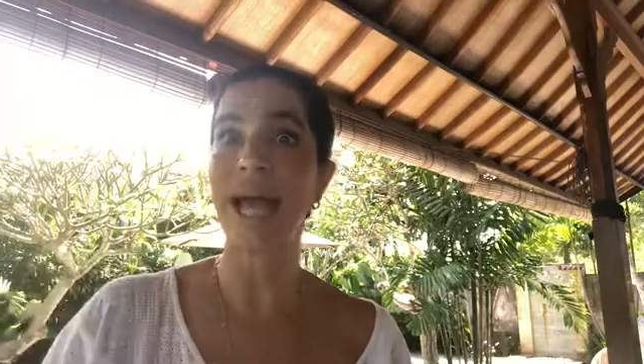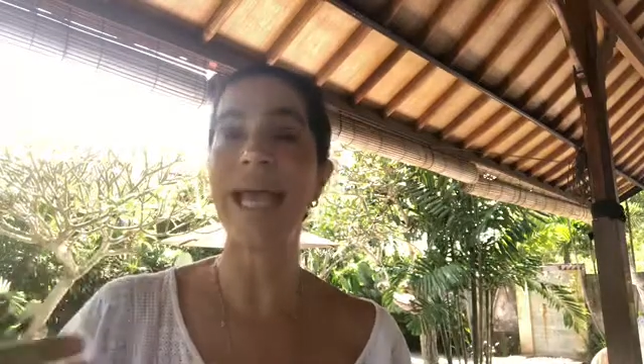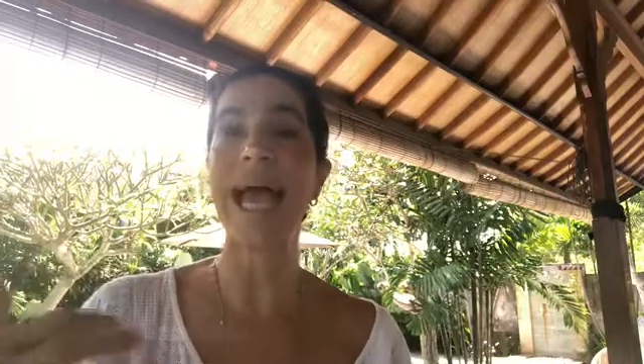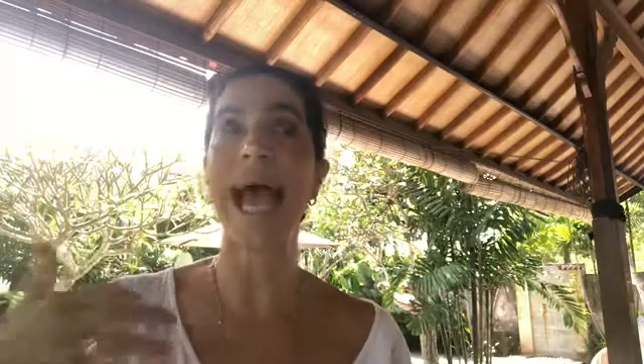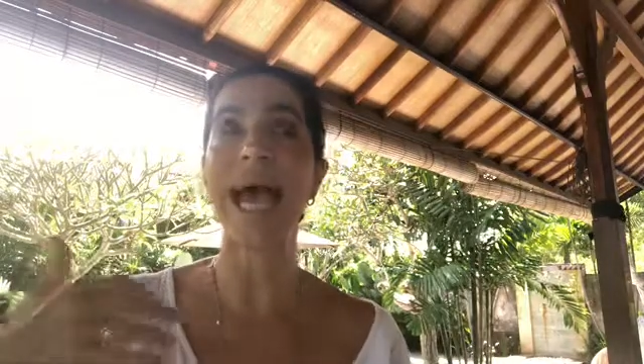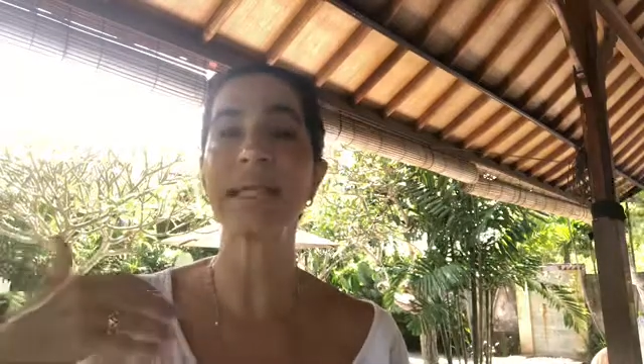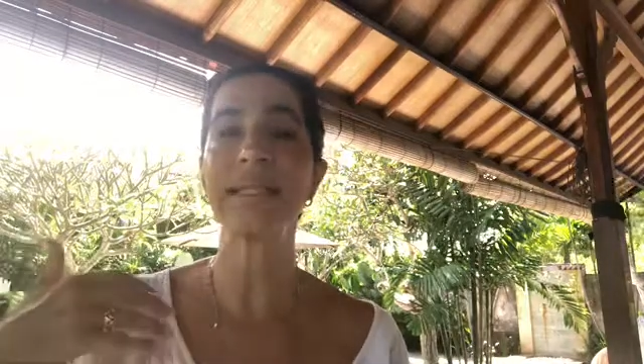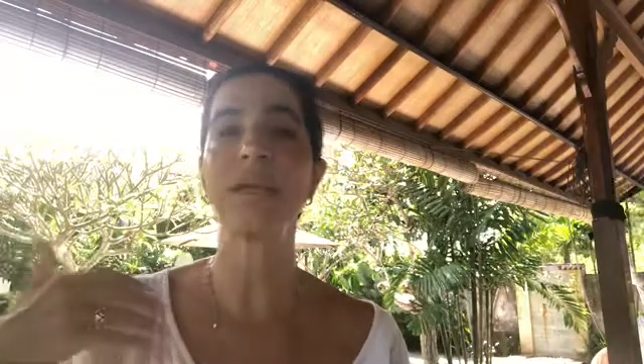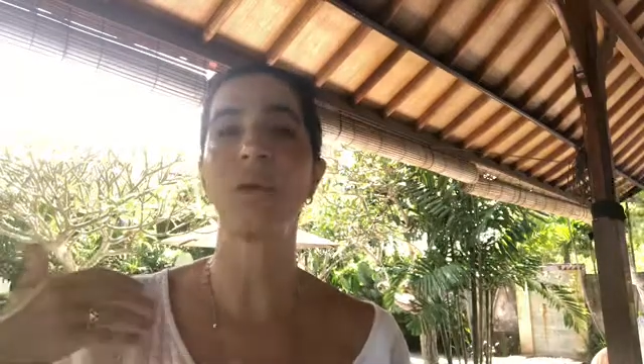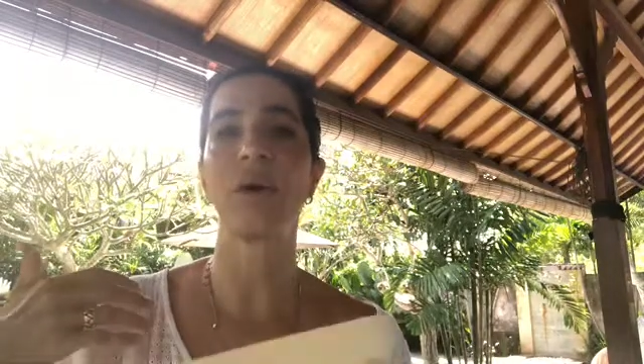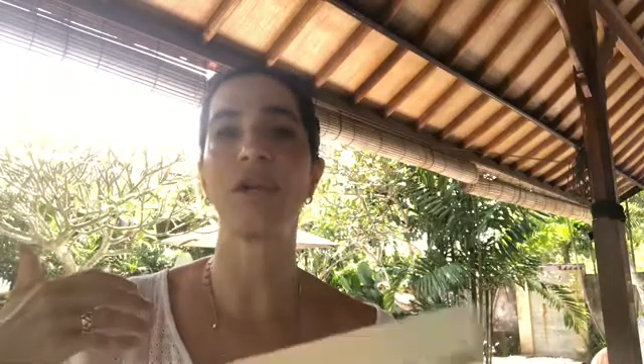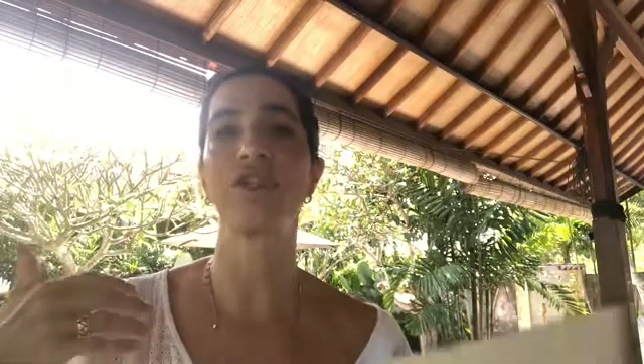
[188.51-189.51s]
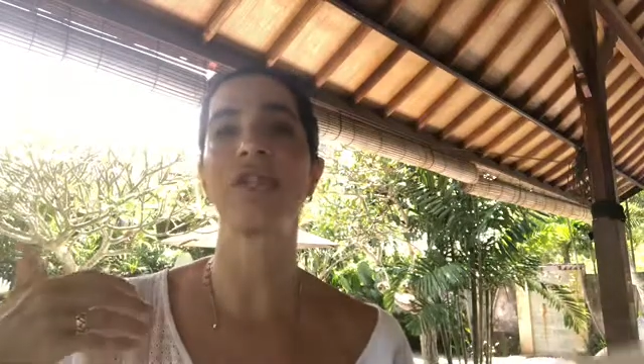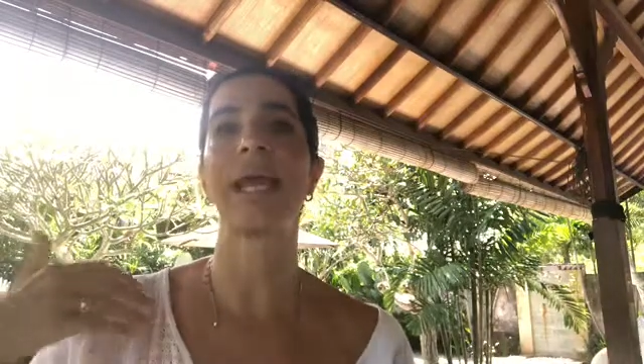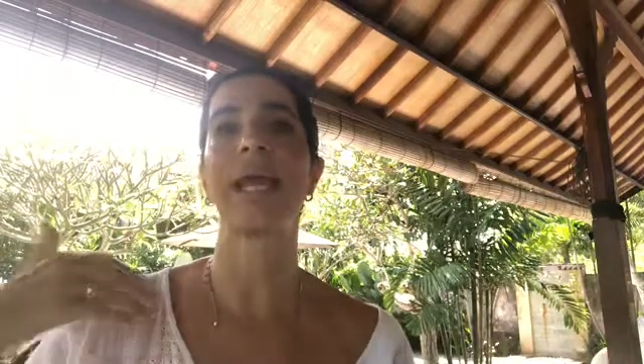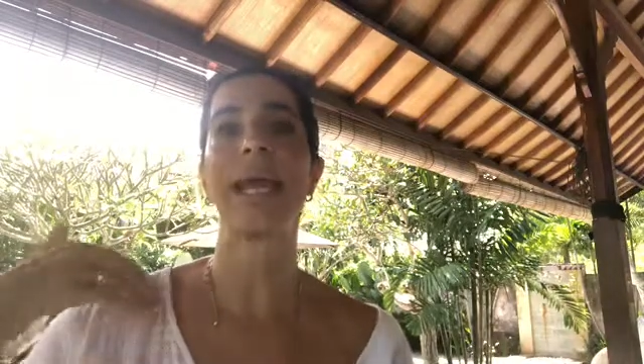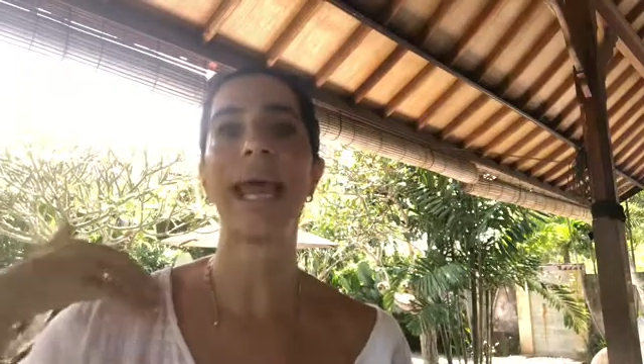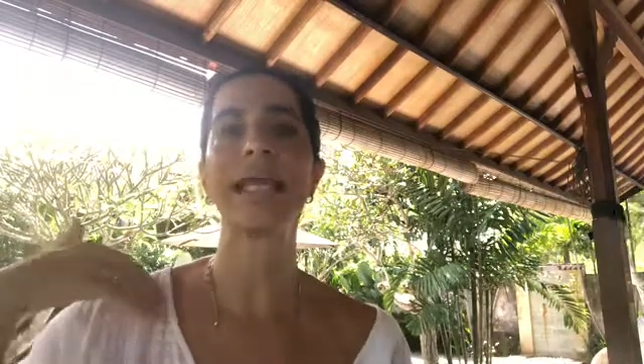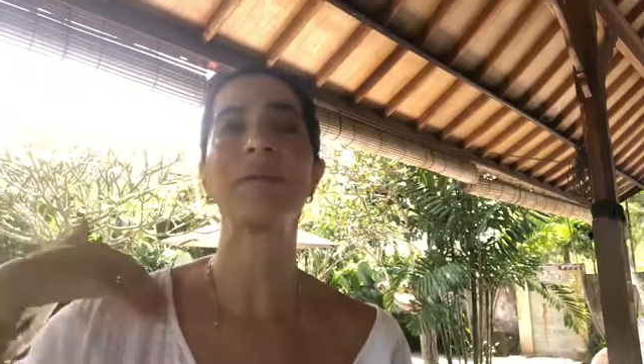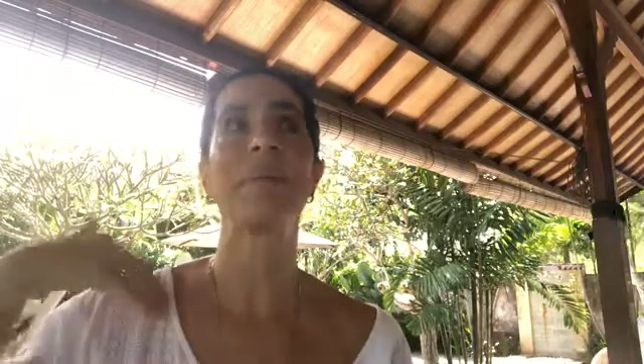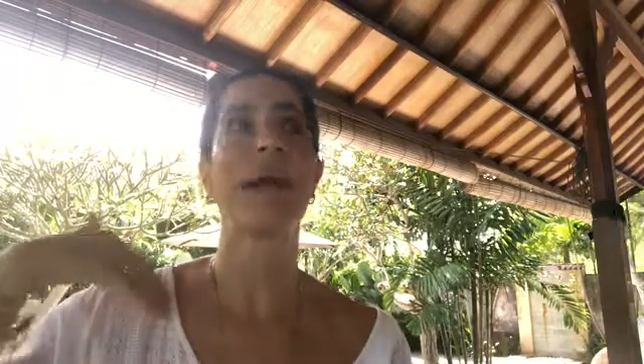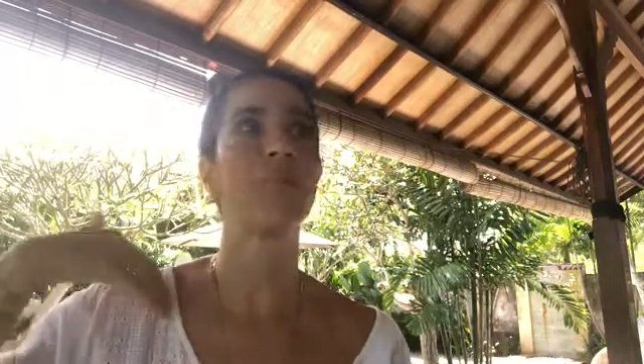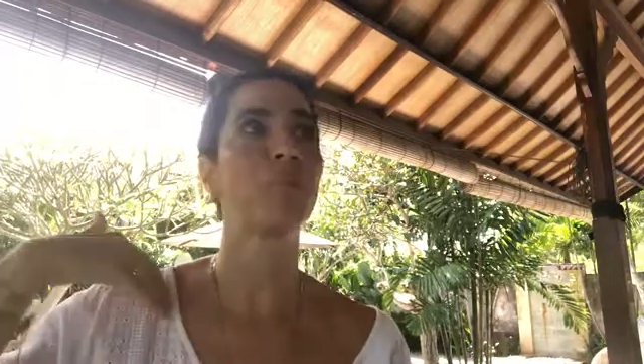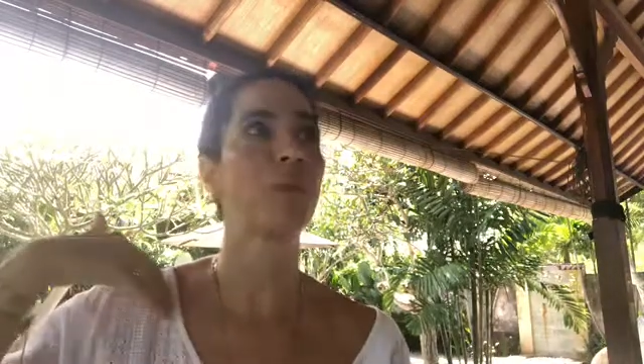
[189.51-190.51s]
I asked the question, I let
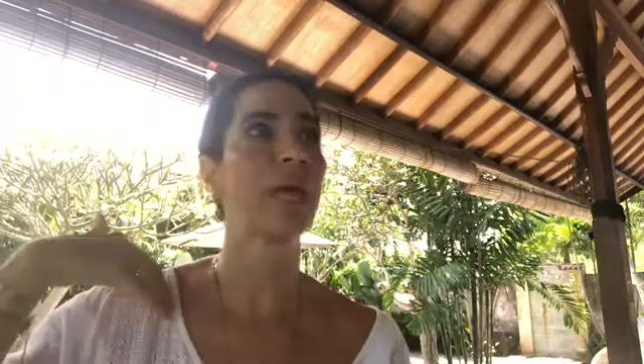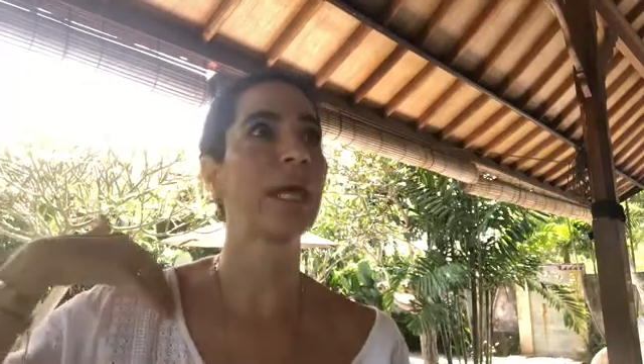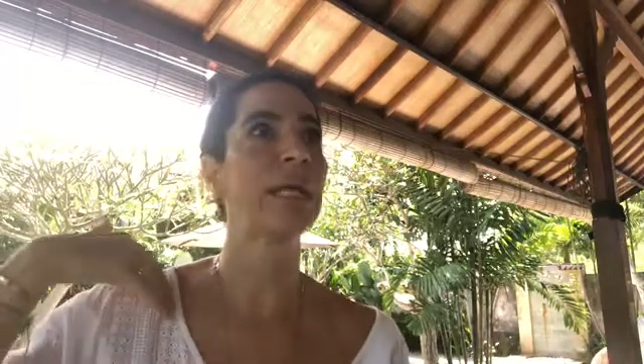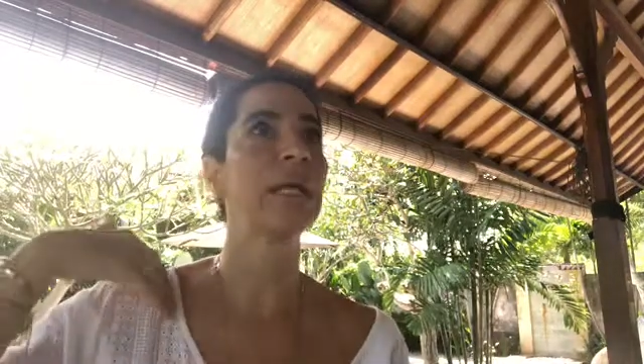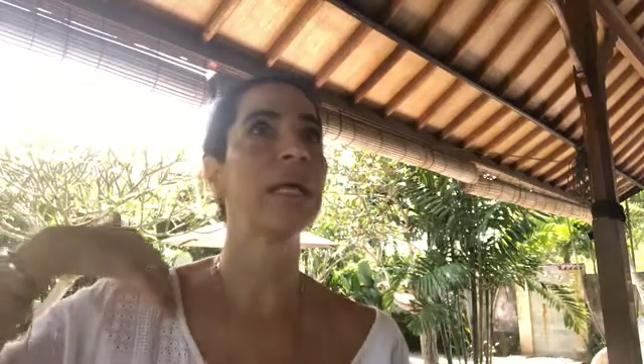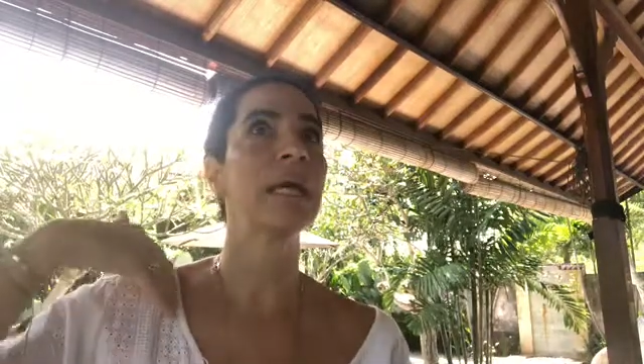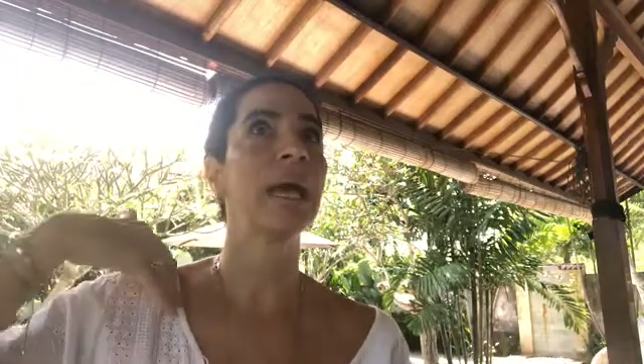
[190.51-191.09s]
my brain